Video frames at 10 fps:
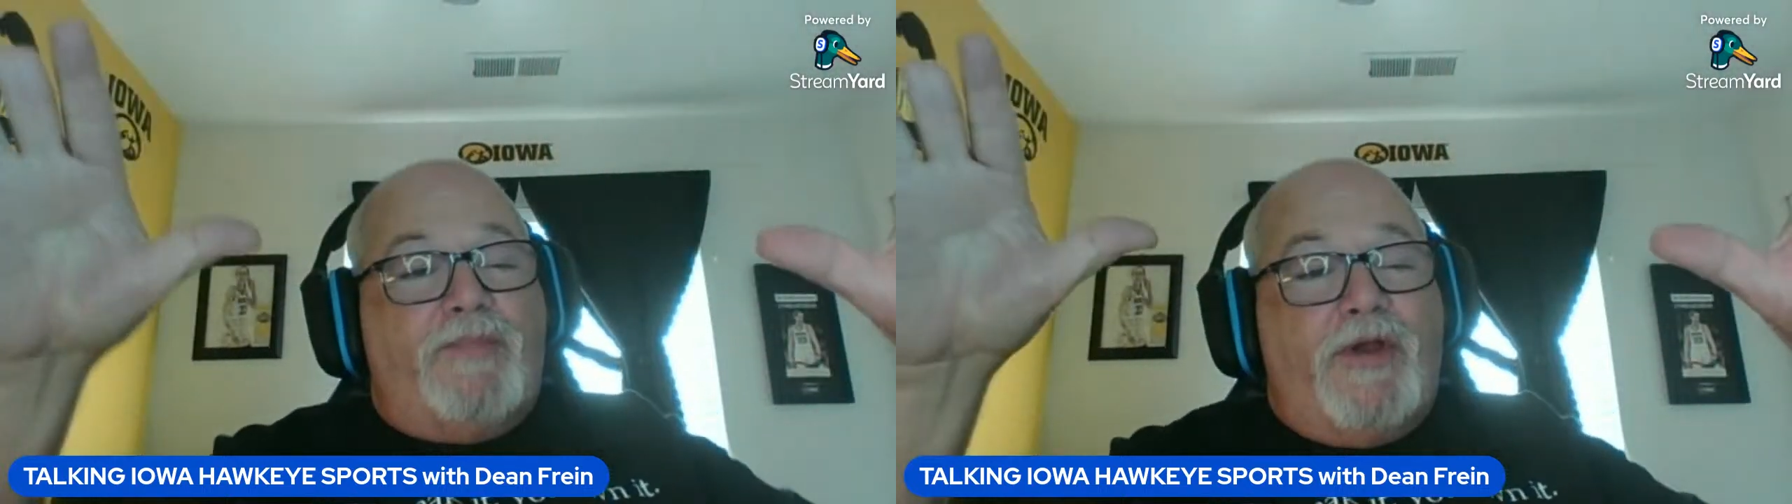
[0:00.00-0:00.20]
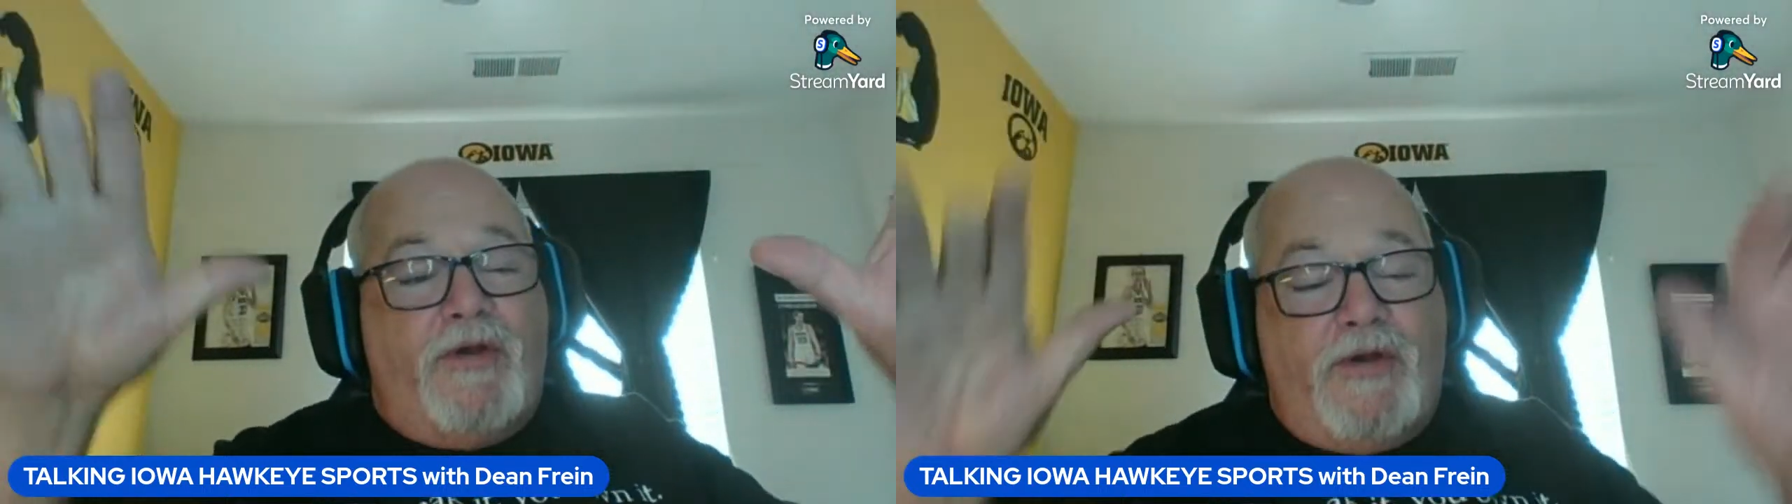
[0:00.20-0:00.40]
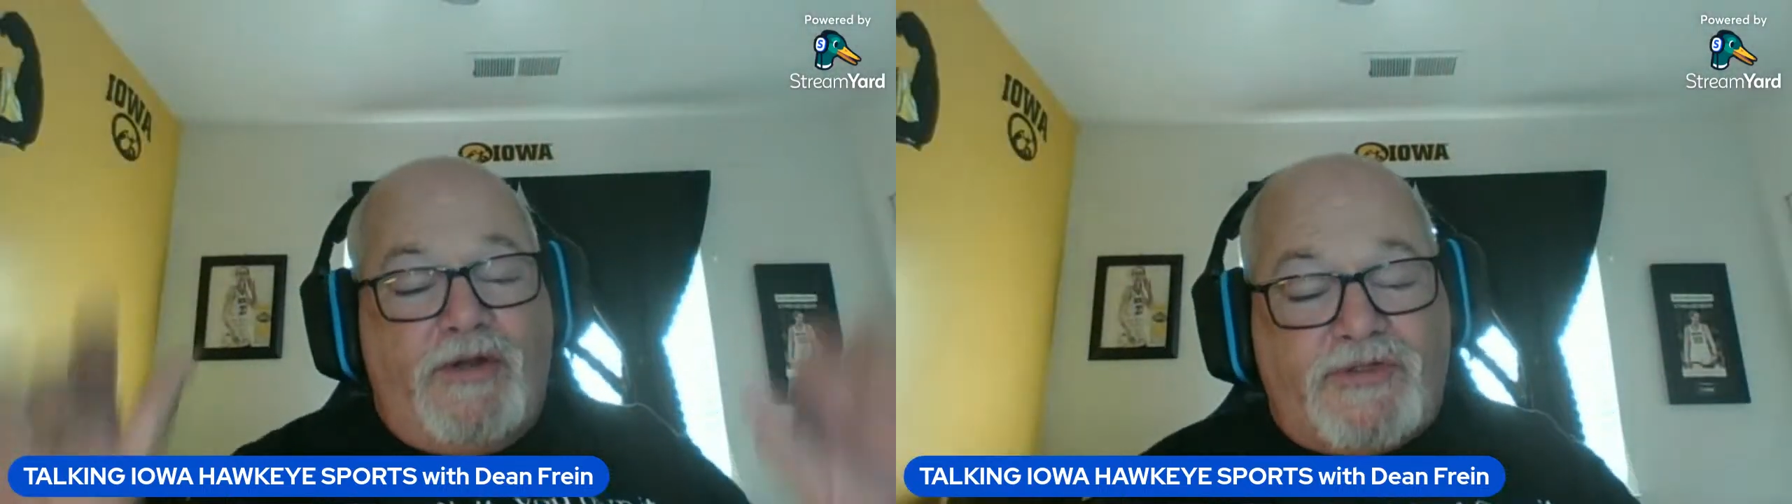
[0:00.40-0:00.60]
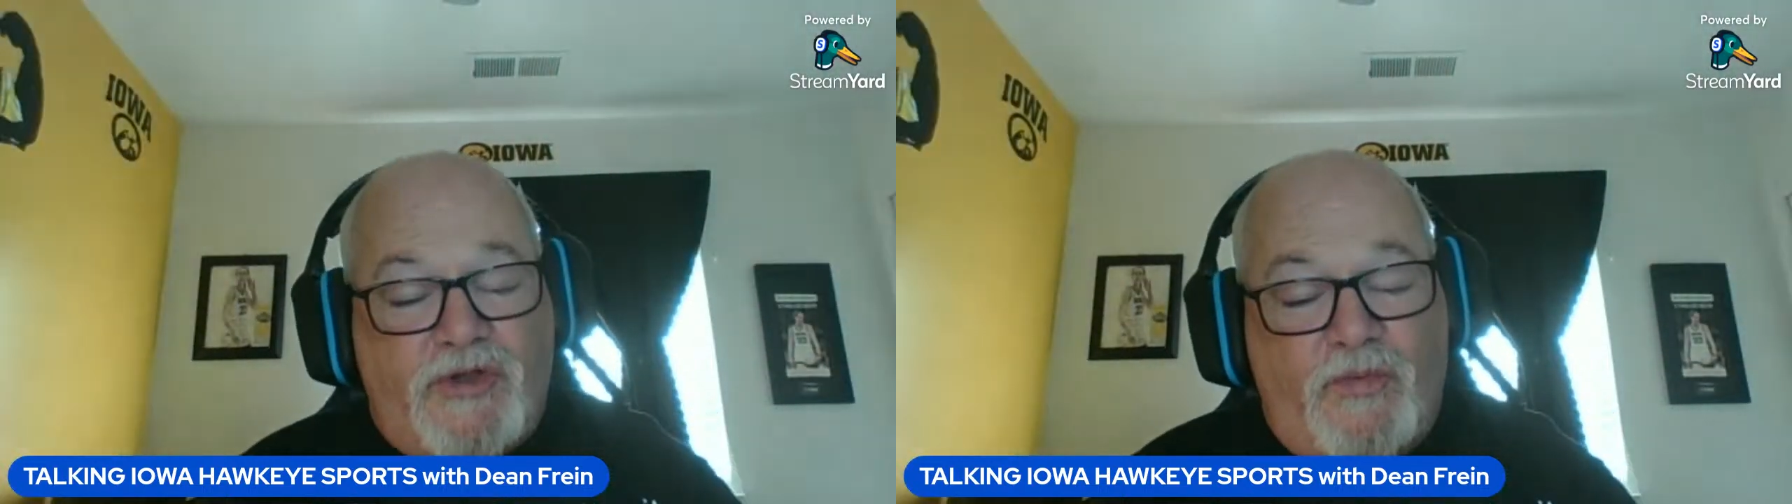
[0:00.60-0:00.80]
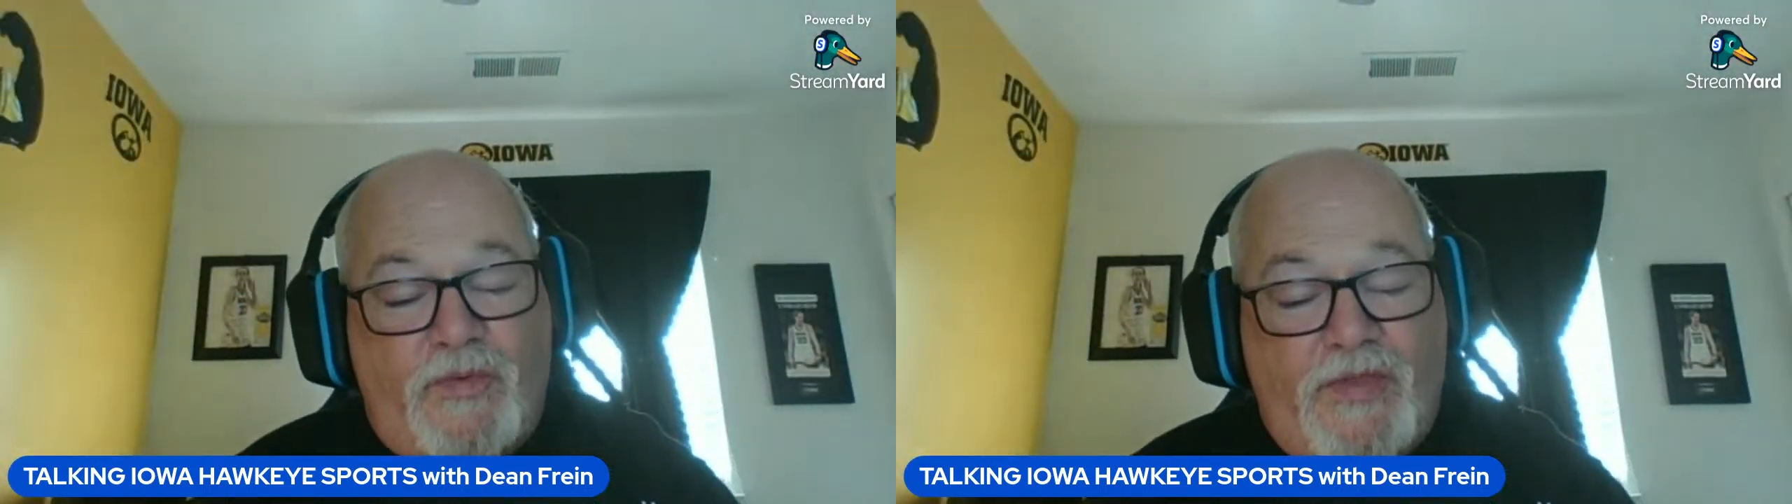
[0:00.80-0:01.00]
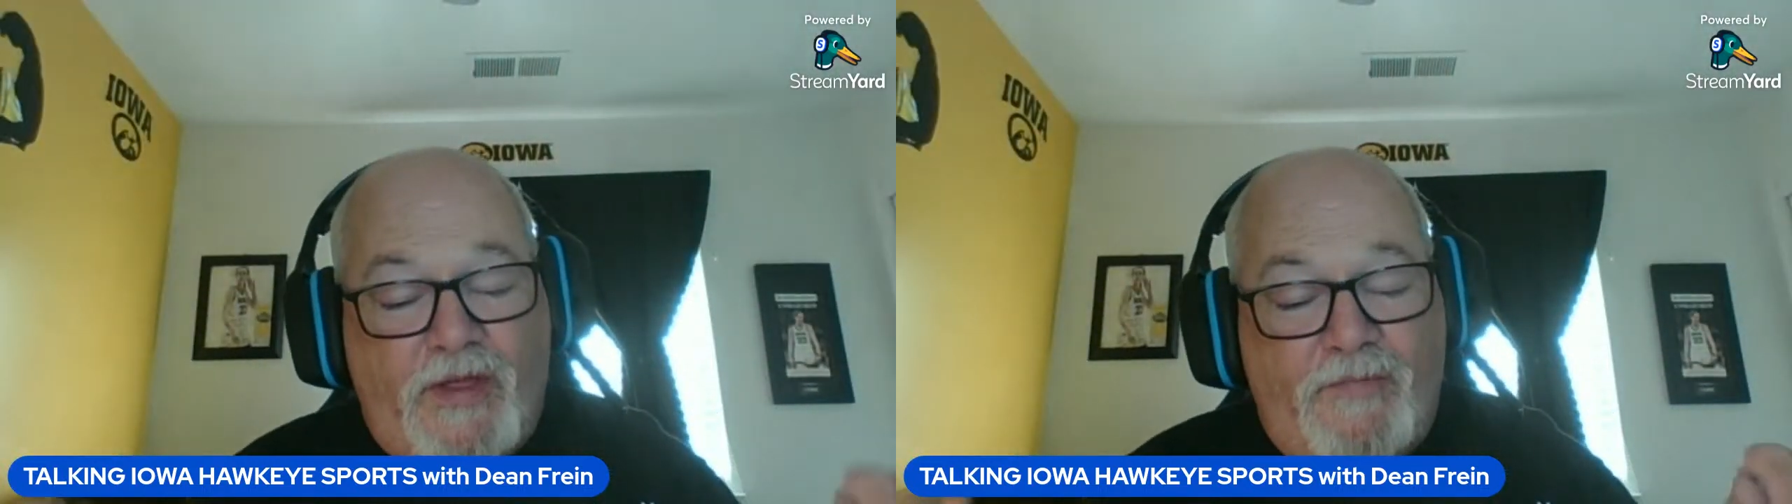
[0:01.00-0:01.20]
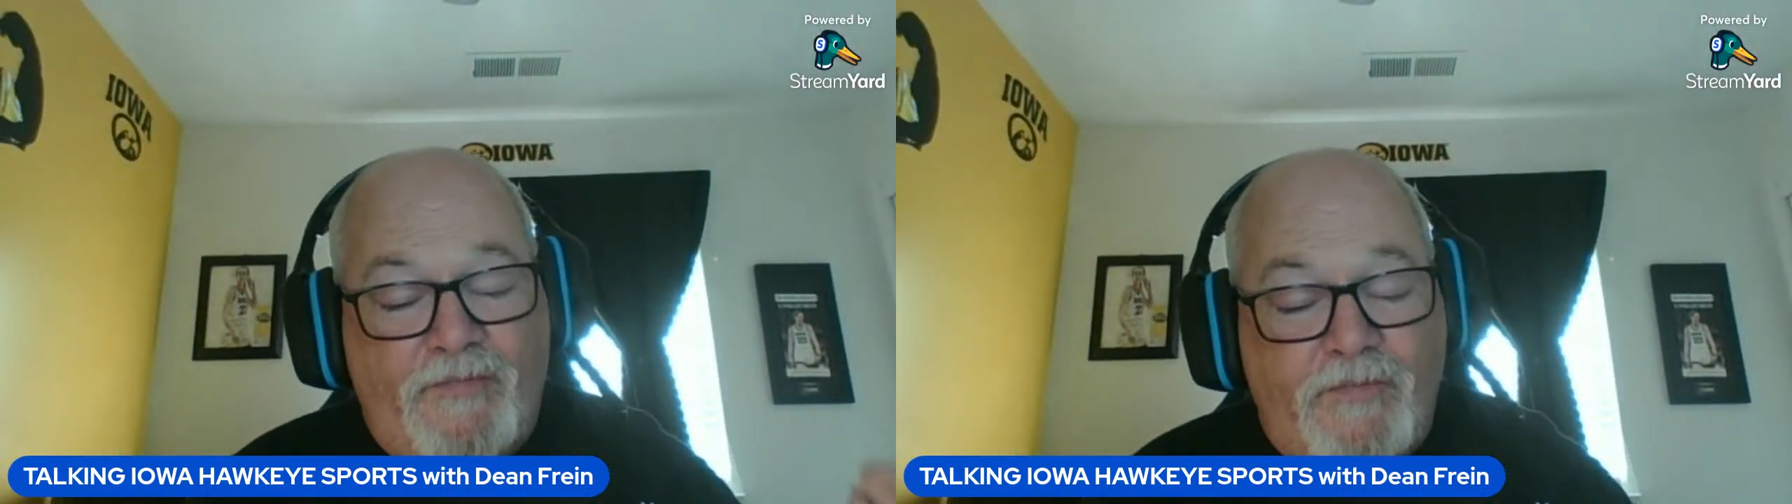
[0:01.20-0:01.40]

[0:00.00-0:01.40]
there, and so when the